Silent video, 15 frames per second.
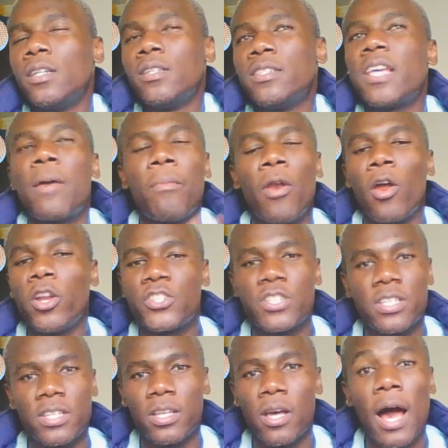
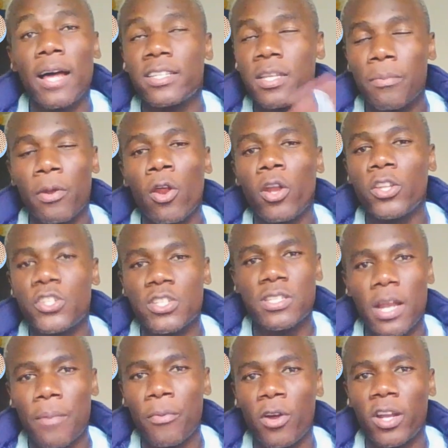terminologies
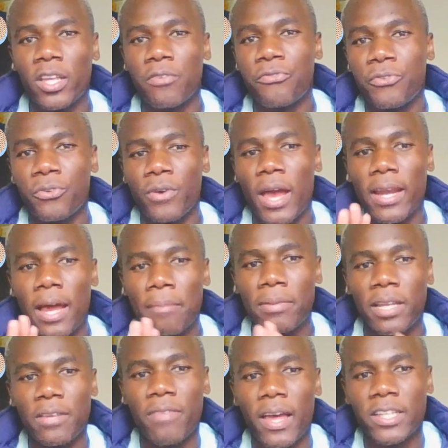that I'm going to give you, and I
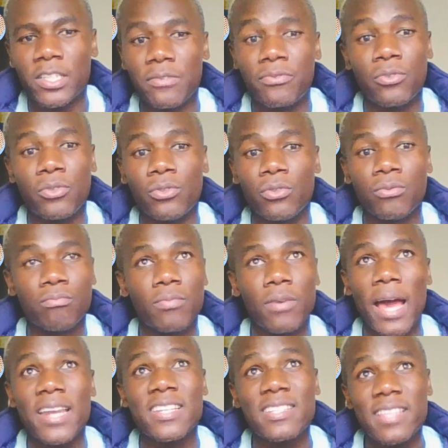believe that if you
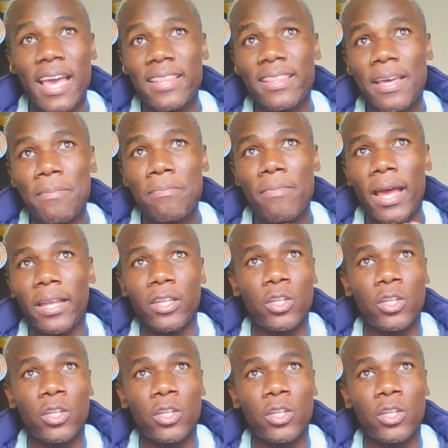understand them and